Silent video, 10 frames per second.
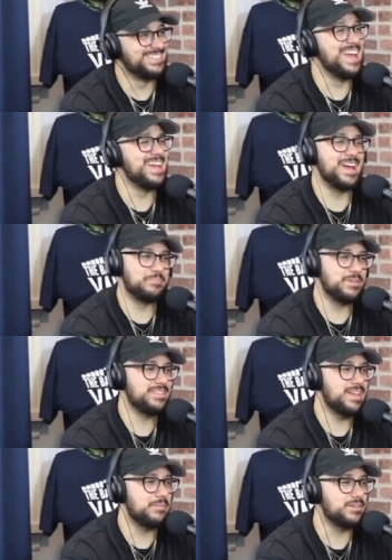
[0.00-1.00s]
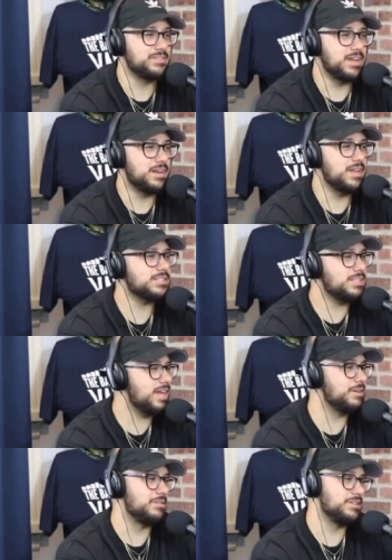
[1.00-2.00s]
at yeah, me. Right yeah, yeah. Put it down. Put it down. Yeah. It's
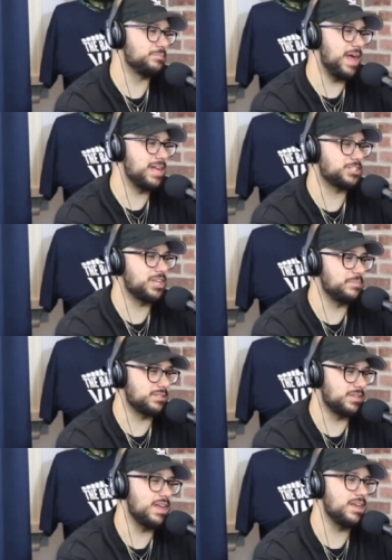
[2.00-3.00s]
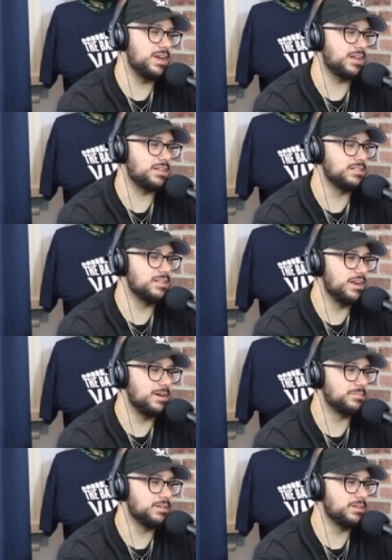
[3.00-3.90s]
not in as bad shape as. Yeah, you got to clean that up